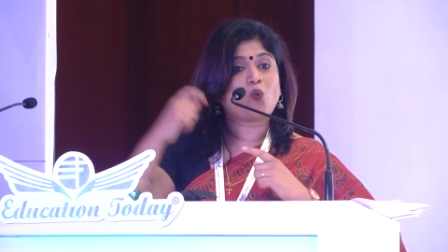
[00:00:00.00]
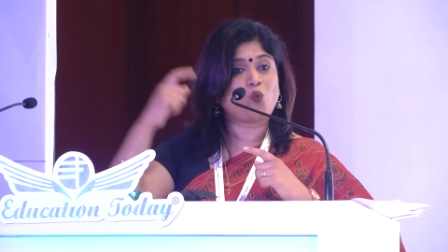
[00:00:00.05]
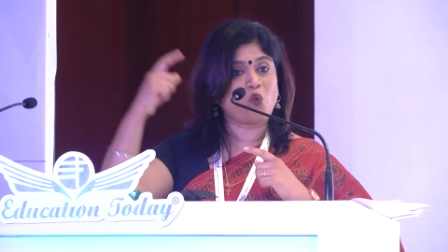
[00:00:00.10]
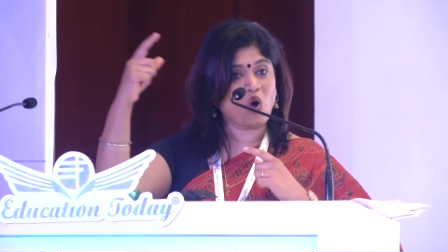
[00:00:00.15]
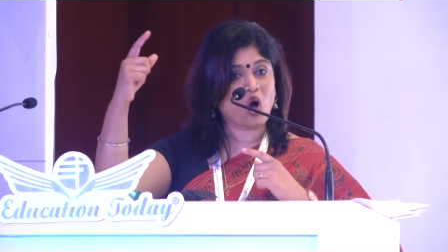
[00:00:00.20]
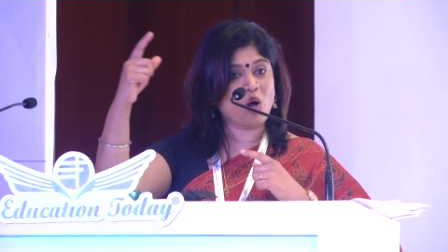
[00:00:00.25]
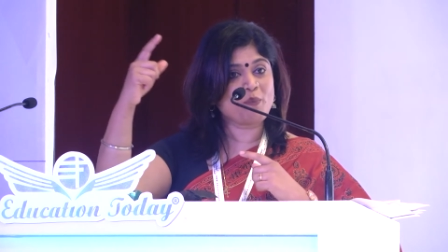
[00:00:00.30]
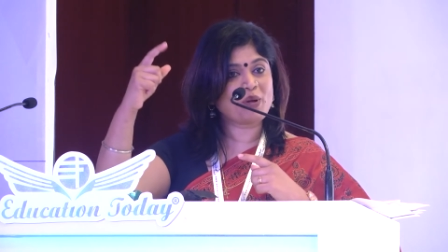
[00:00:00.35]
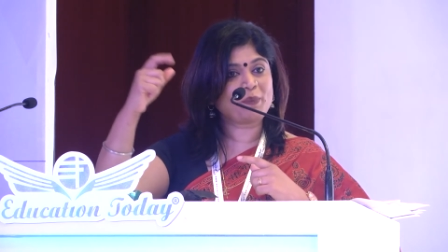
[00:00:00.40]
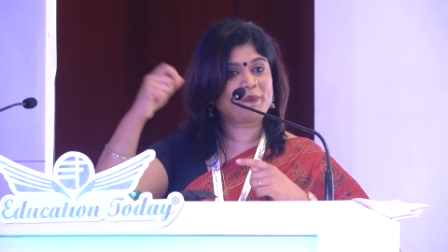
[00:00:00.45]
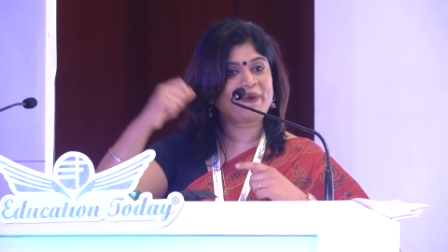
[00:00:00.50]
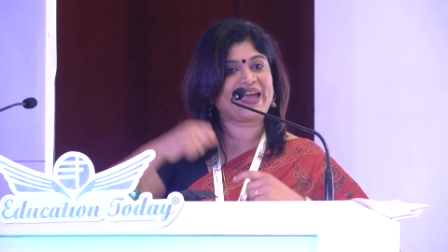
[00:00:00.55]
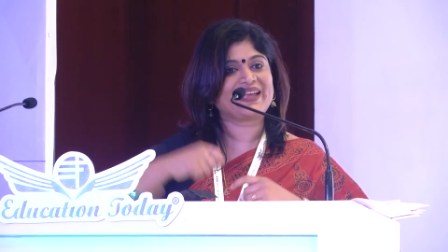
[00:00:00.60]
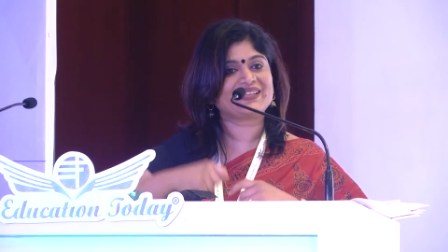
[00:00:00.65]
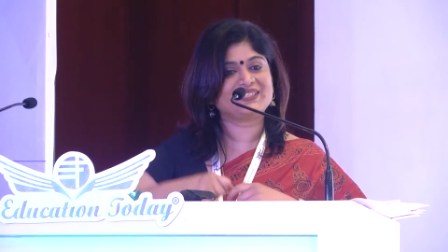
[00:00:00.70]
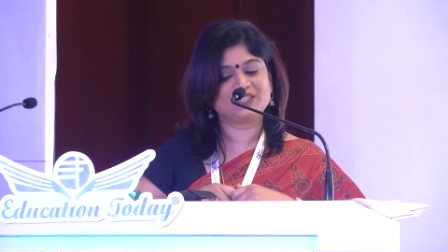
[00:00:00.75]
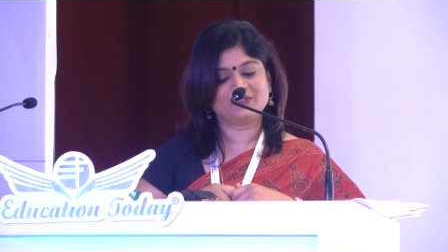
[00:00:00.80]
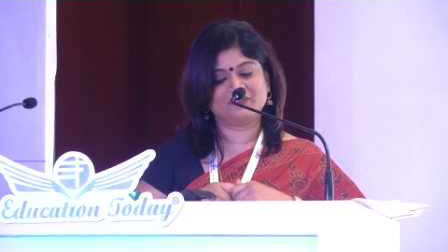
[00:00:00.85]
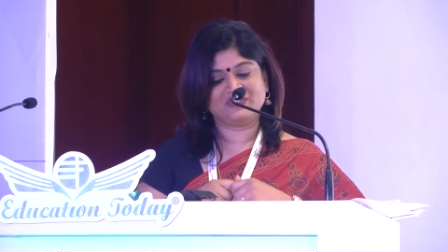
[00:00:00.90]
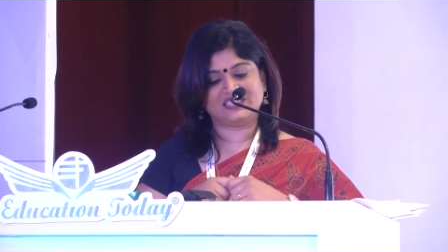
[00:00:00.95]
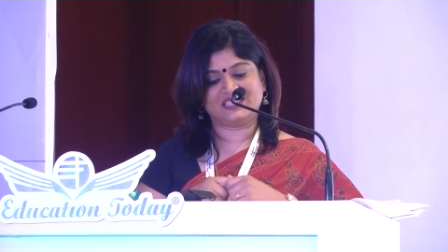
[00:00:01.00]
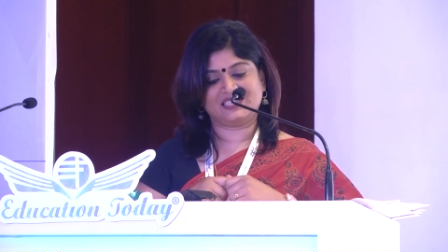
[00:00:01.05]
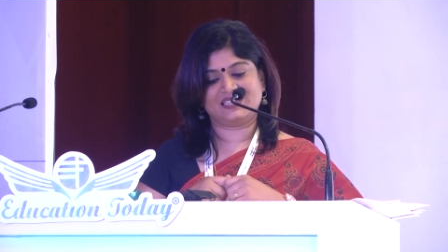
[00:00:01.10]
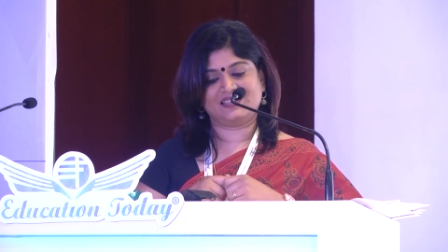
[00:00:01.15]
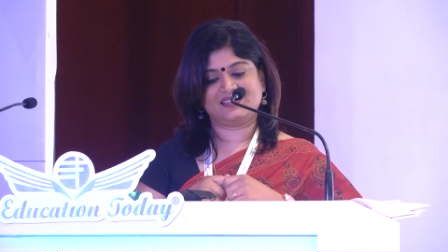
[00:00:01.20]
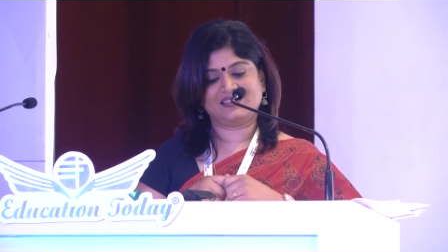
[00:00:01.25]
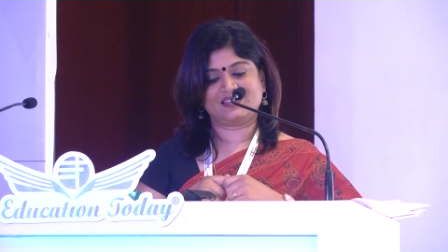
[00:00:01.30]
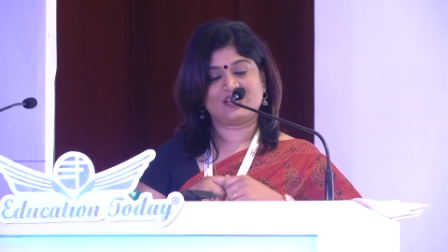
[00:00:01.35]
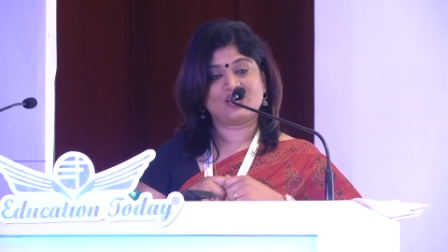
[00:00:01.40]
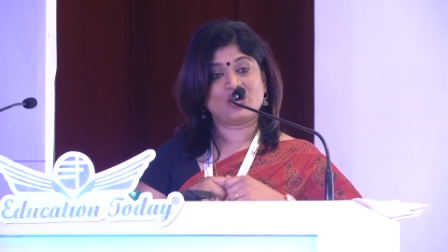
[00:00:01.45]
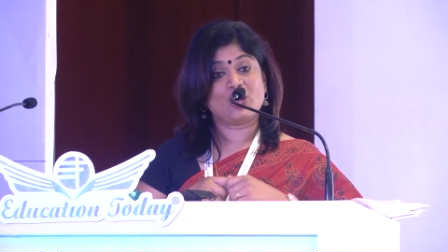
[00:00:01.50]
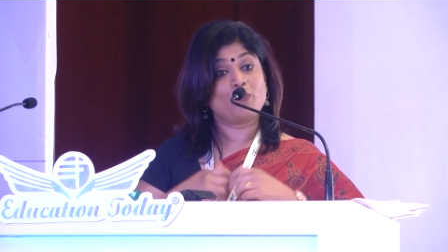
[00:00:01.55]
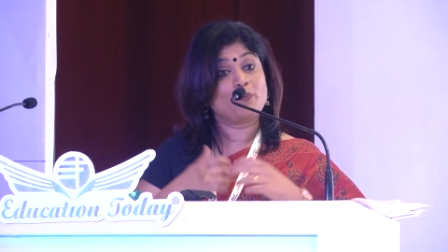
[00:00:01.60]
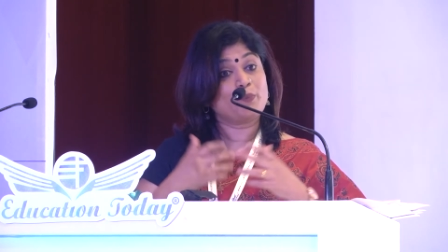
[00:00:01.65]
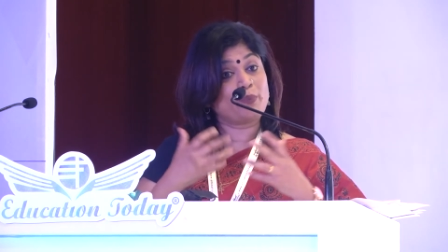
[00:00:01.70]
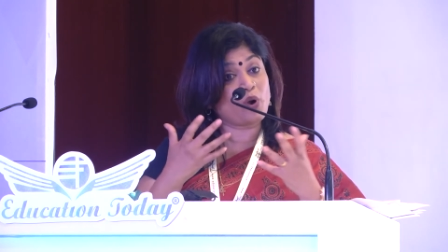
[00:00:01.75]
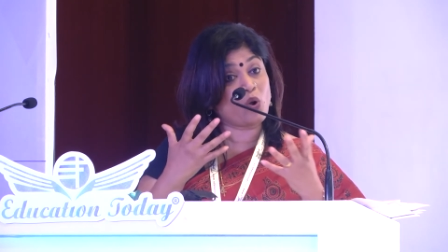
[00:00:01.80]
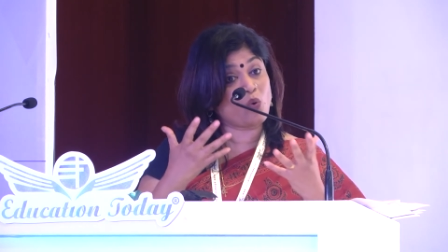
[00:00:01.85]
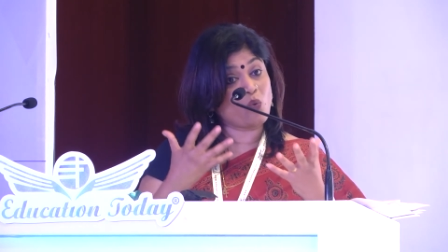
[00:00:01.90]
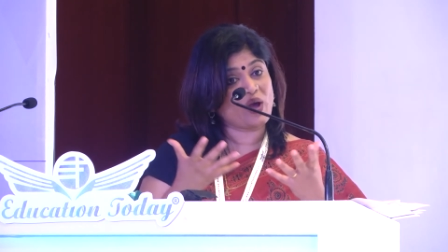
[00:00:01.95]
warm-up activity,
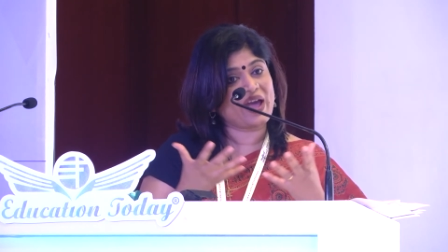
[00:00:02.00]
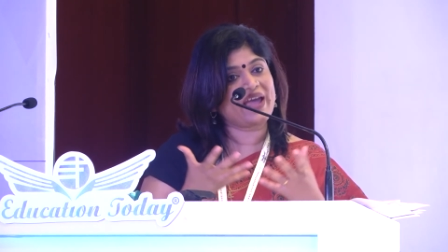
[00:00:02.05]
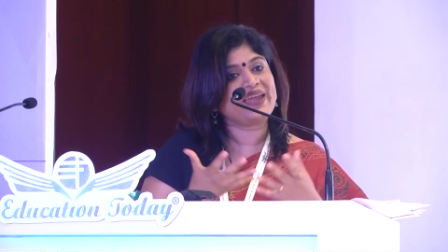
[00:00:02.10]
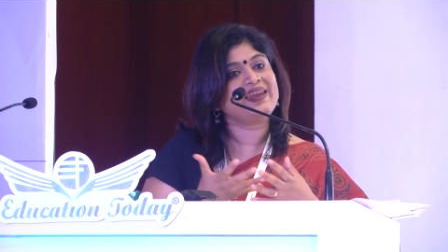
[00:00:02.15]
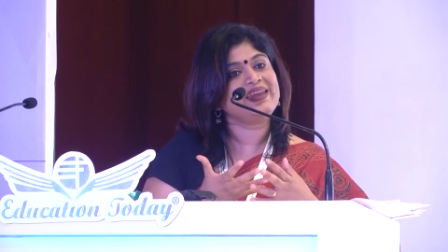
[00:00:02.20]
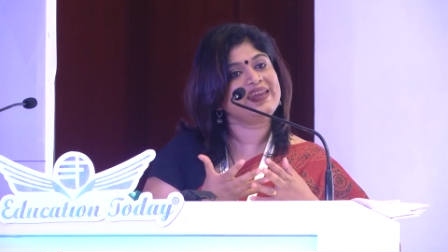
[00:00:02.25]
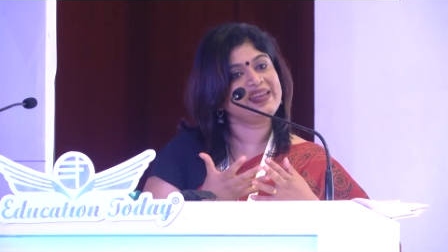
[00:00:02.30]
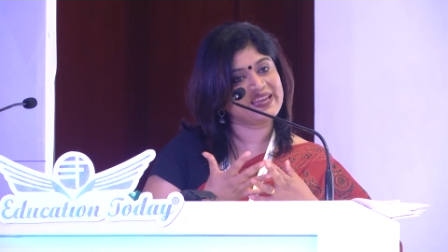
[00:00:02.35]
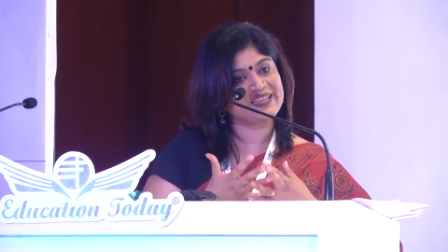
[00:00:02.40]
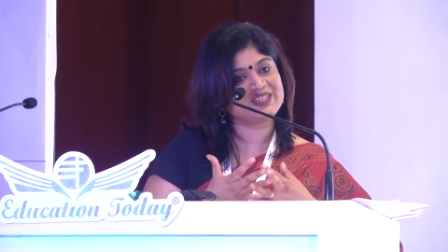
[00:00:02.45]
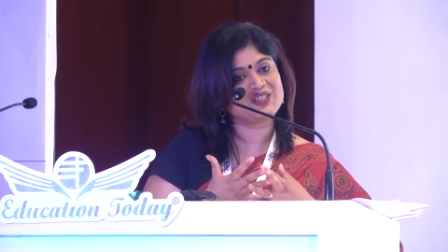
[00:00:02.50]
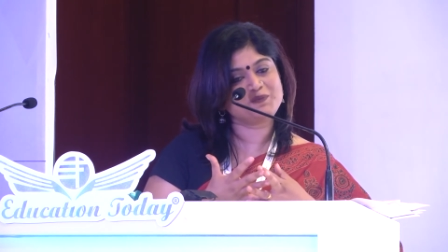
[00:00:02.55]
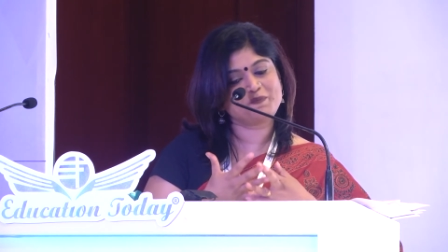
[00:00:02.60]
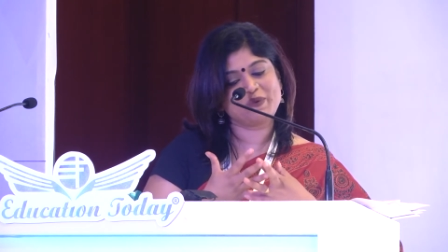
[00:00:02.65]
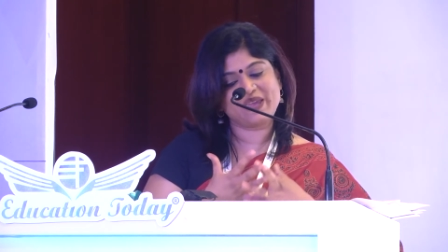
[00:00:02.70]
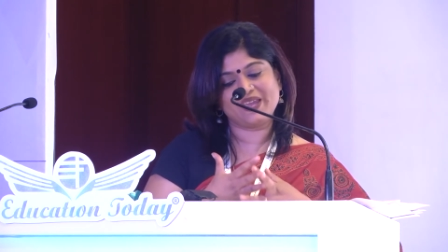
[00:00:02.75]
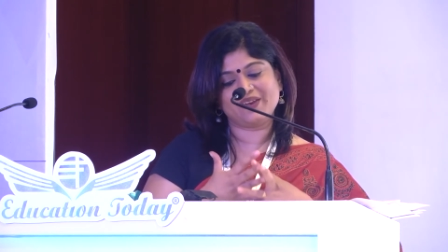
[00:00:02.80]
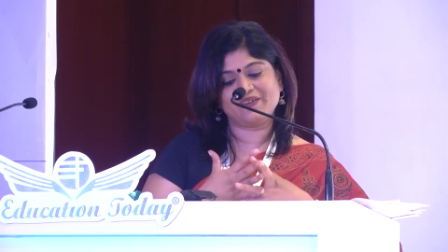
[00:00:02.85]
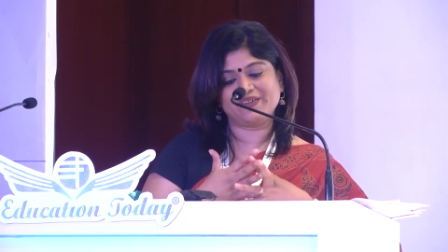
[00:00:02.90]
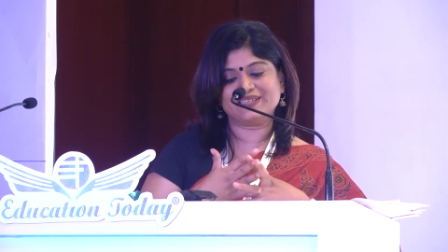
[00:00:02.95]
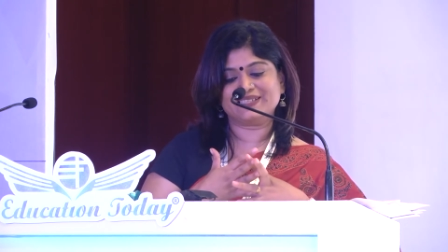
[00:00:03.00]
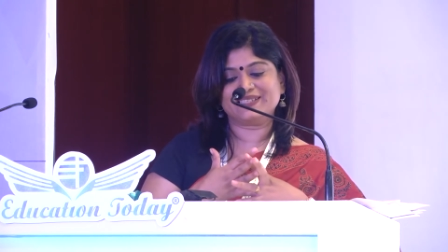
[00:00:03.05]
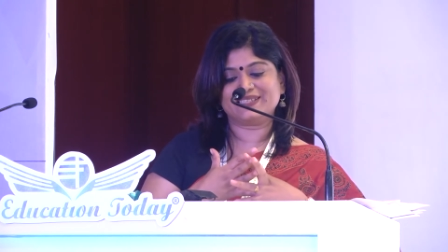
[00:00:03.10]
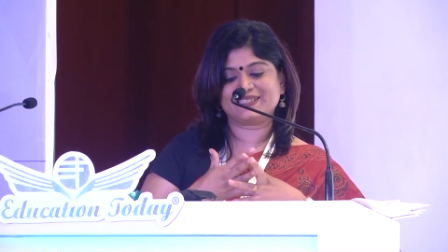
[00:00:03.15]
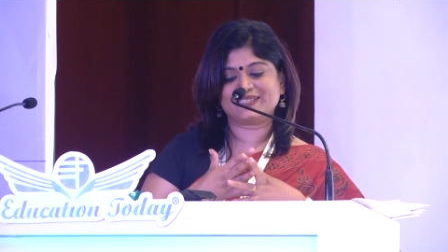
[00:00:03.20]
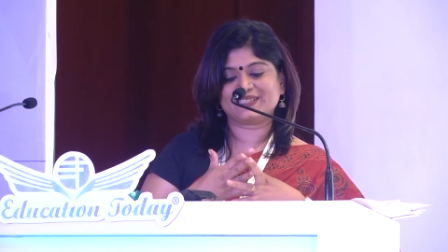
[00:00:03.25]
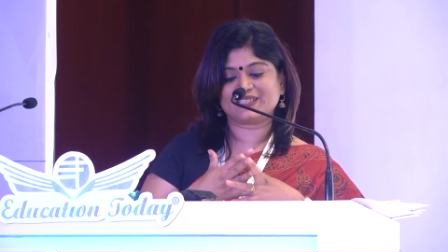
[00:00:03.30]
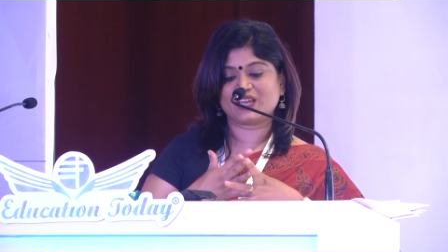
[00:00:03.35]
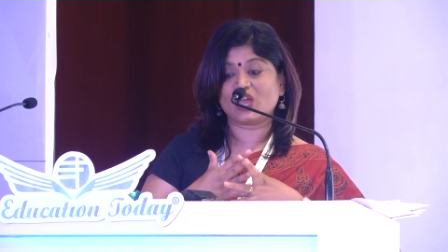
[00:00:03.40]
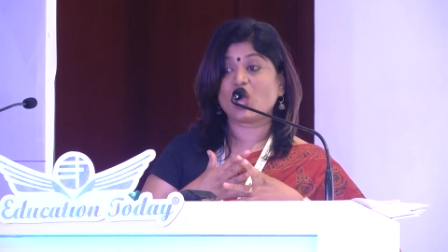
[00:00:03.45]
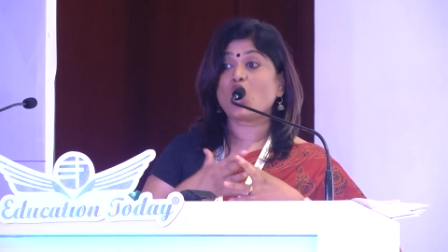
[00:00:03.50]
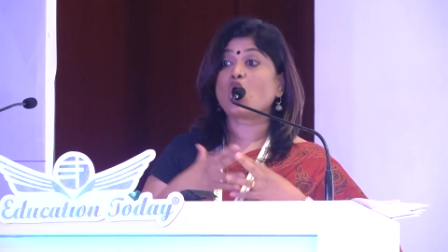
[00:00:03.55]
providing experience,